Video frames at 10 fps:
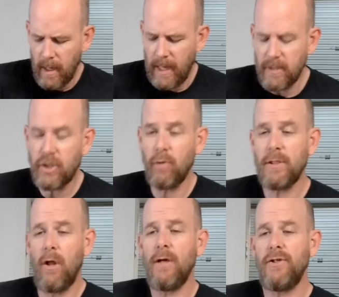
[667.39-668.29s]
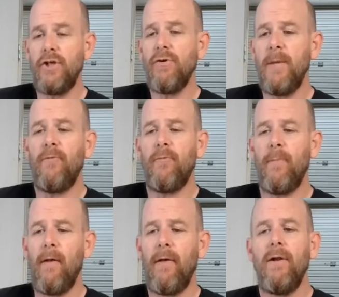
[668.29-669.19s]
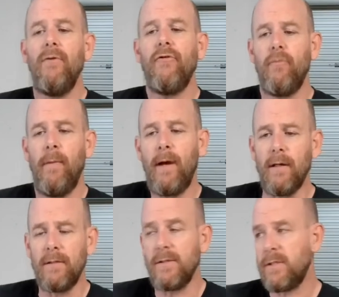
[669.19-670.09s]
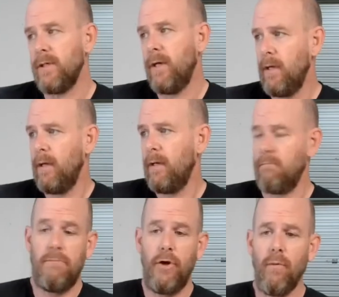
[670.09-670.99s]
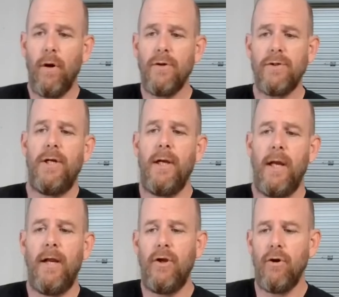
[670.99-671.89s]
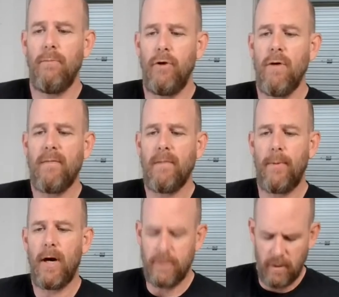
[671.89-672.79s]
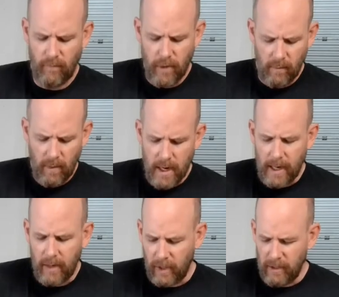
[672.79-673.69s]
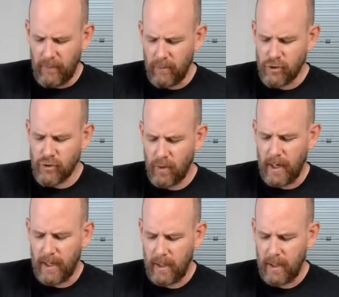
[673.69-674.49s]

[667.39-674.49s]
And so as long as you keep smelling new smells, you're roasting and you have a positive rate of rise. Another trick